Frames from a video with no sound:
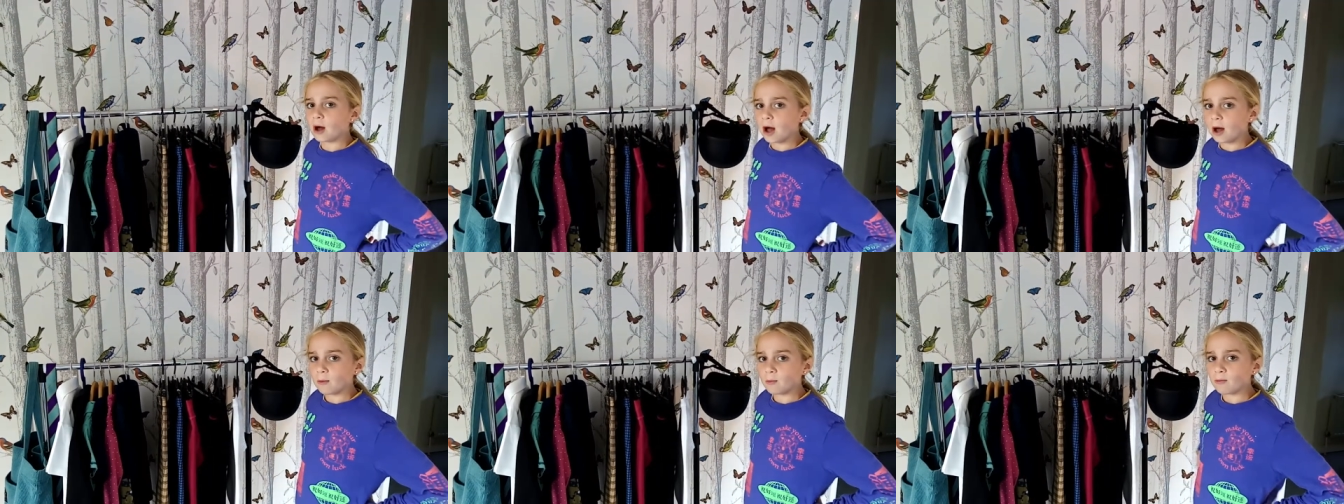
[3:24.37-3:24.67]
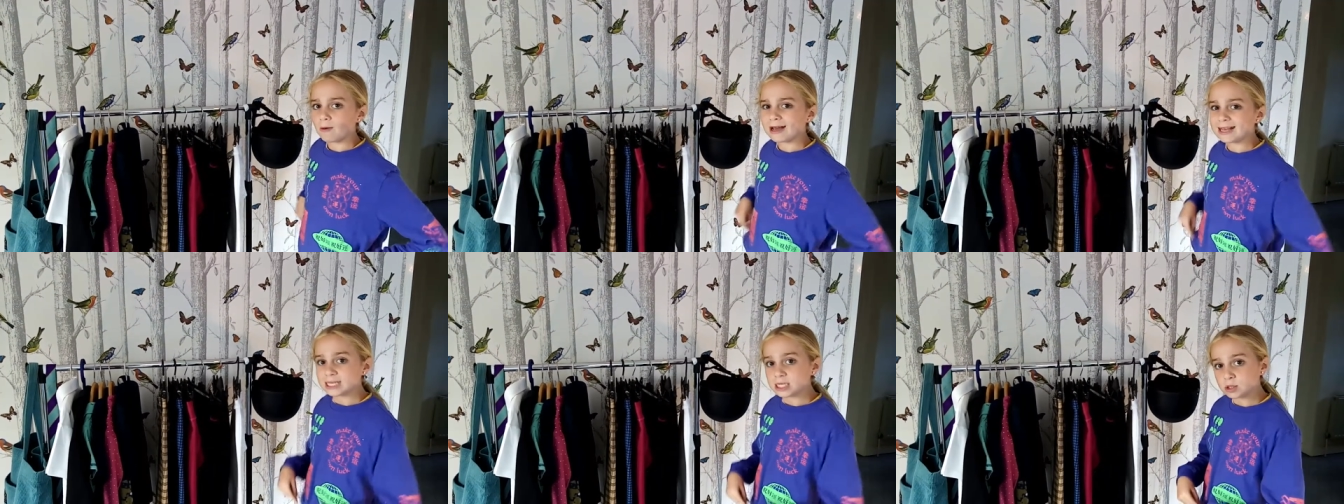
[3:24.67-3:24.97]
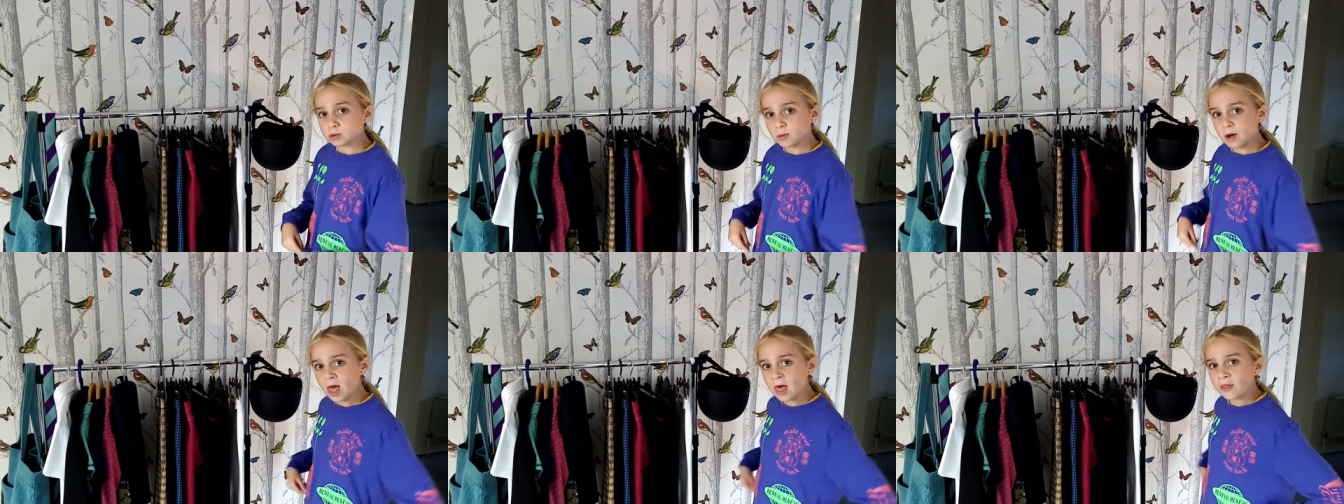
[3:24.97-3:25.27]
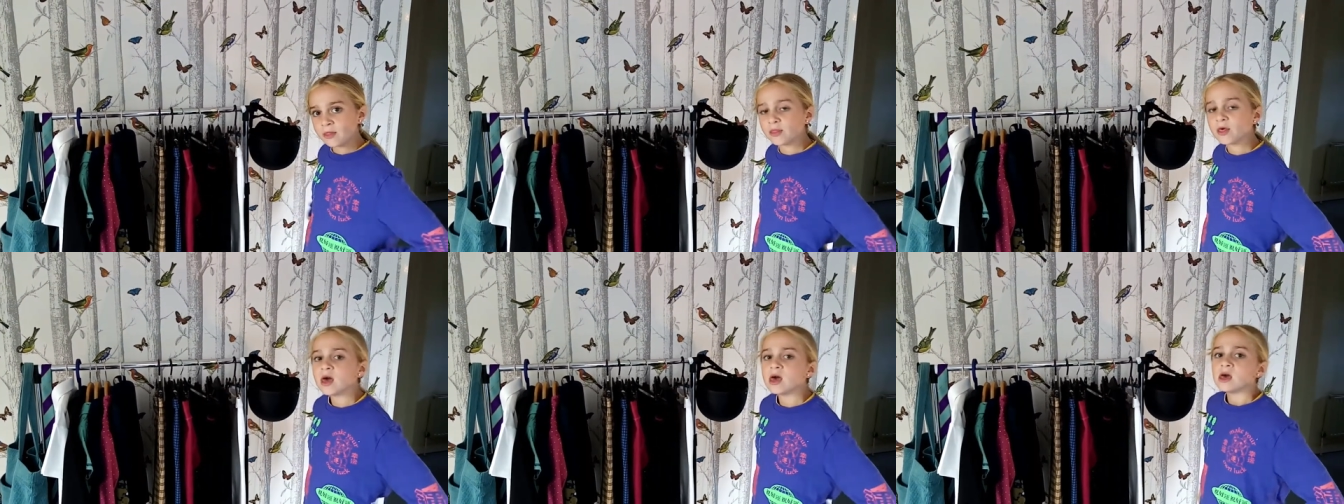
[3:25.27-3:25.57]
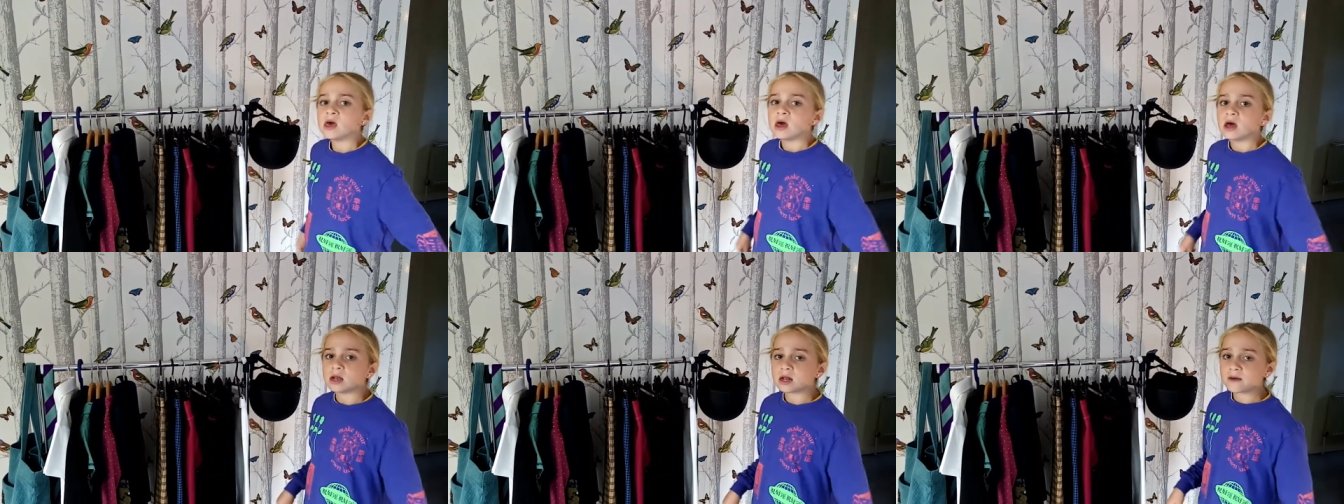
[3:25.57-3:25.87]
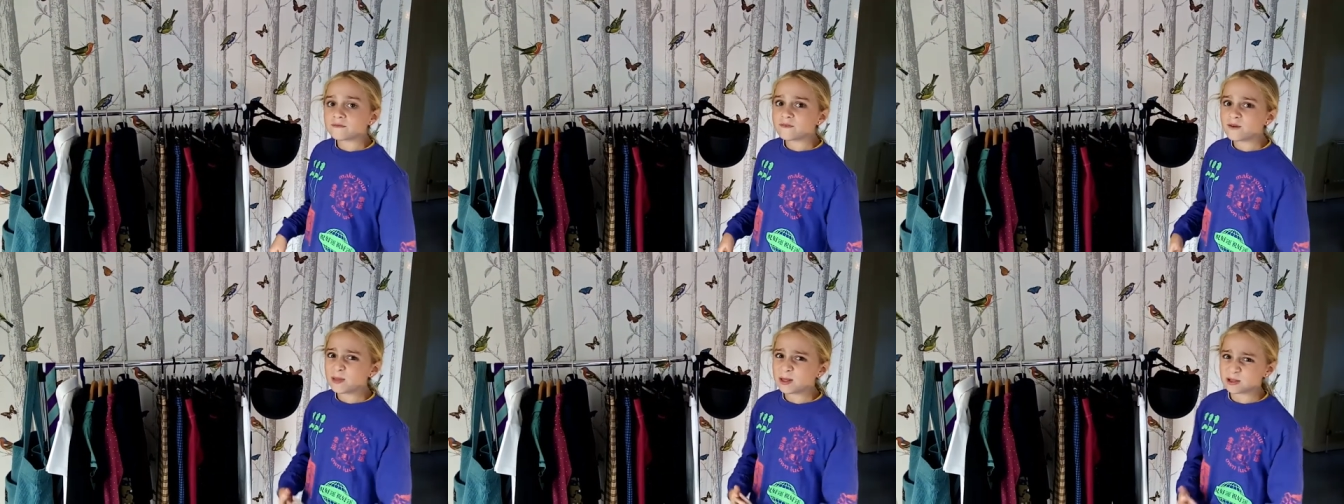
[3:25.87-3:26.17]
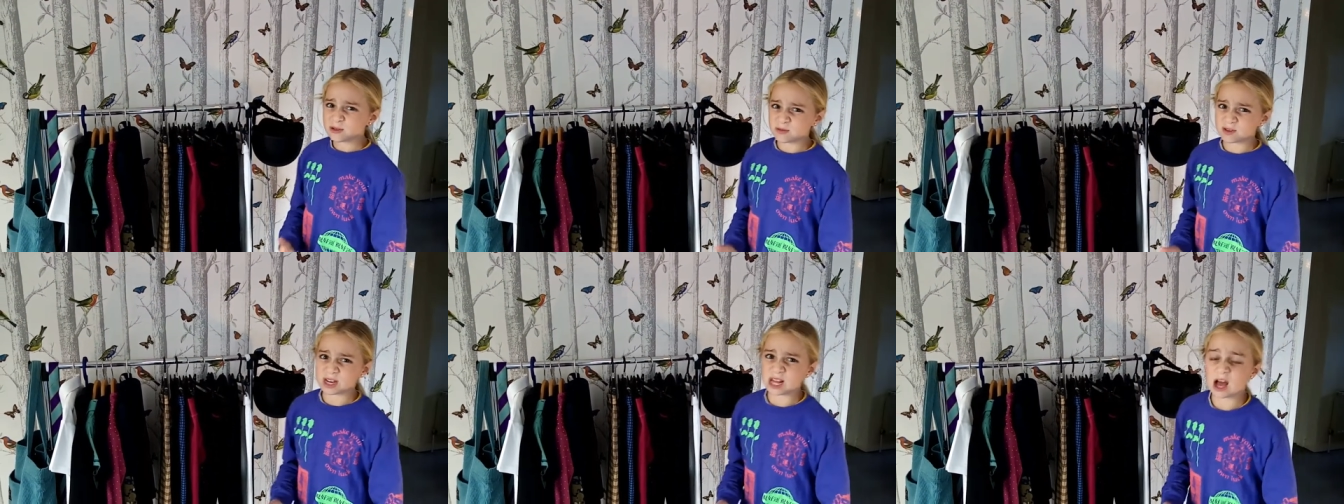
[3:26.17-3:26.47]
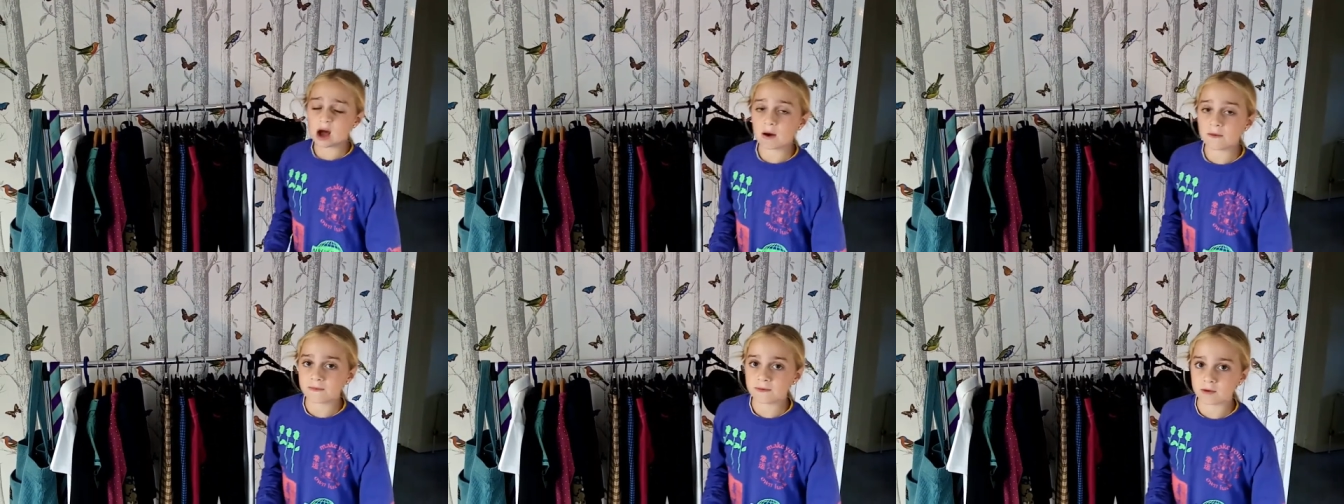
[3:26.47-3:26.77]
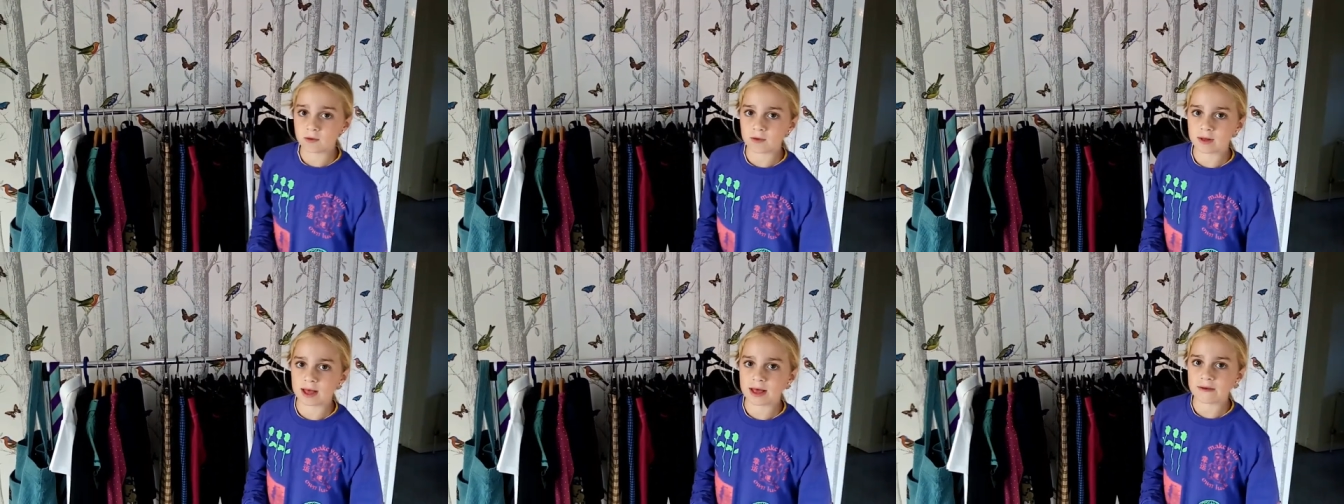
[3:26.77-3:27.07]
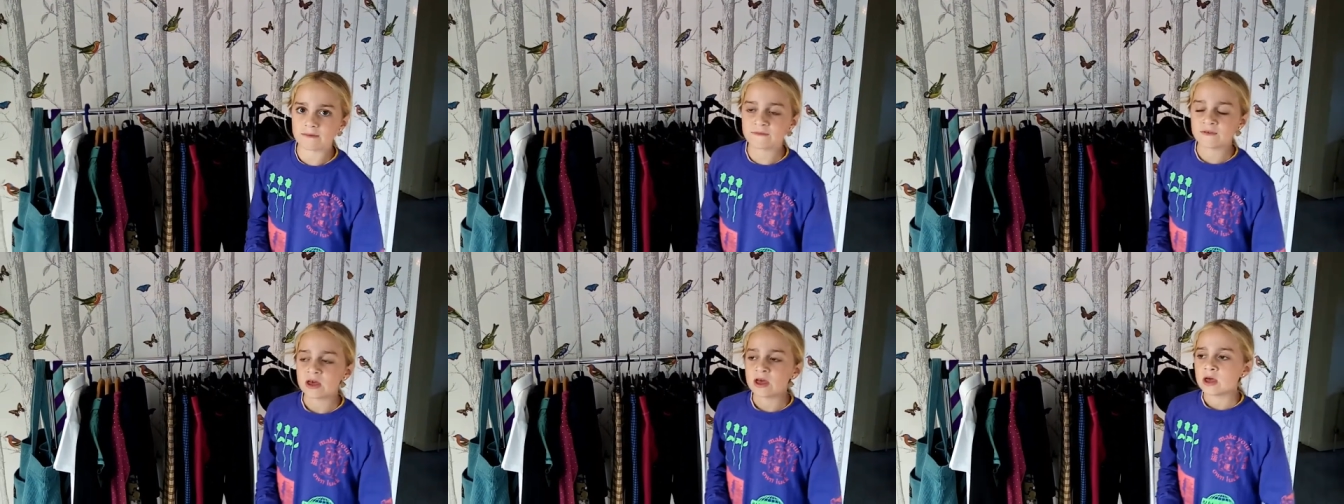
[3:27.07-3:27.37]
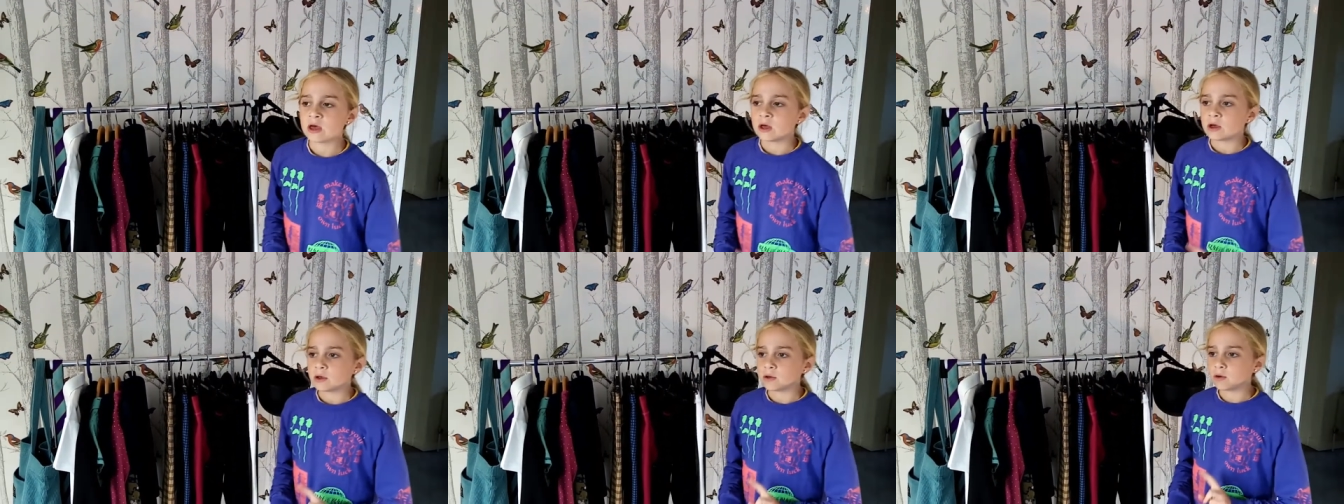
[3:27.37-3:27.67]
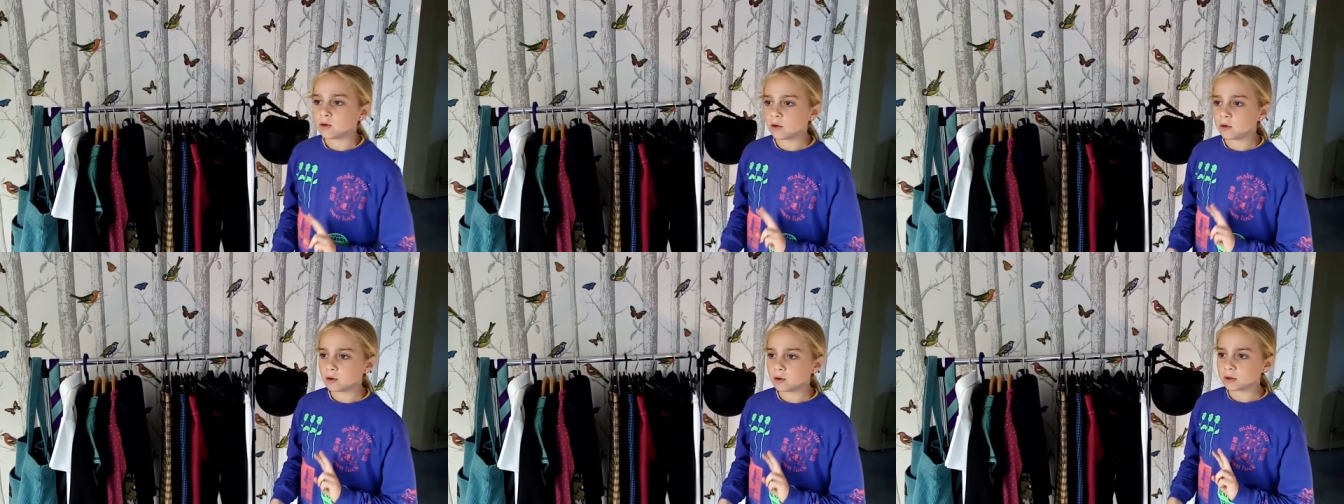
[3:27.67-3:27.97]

um, waist width. And I found that's really helpful if you're,